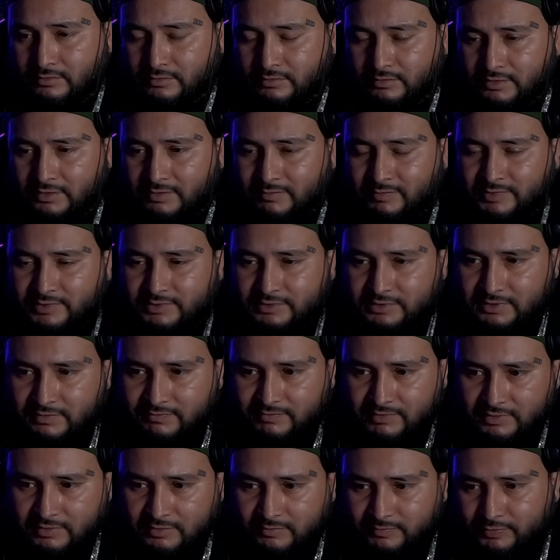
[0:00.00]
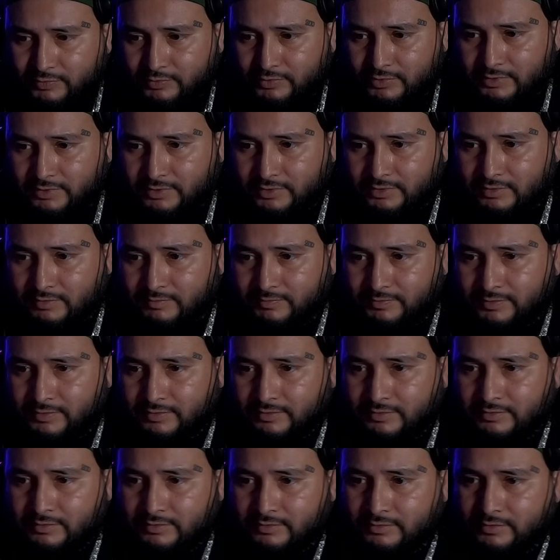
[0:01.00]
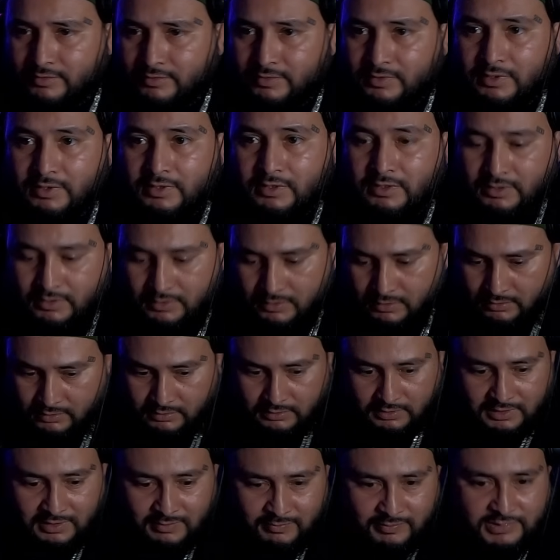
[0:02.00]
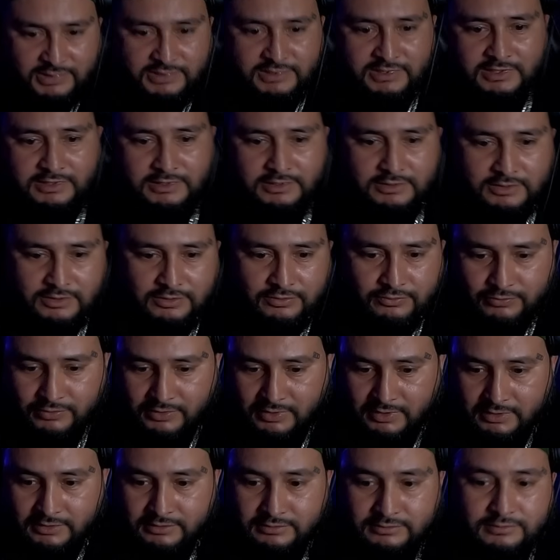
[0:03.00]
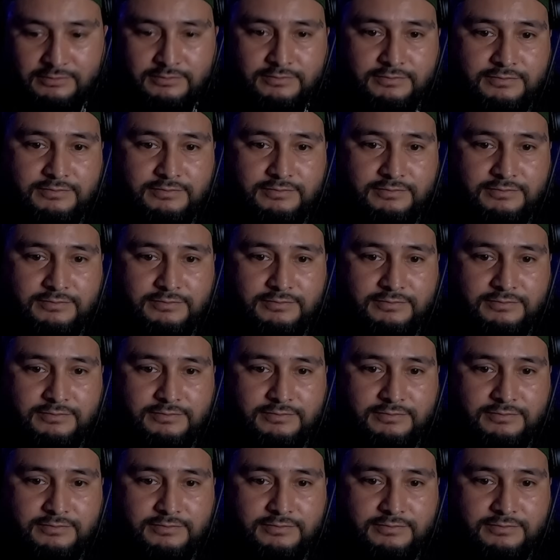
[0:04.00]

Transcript: Let me see if I can pull it up. Let me send it to you guys.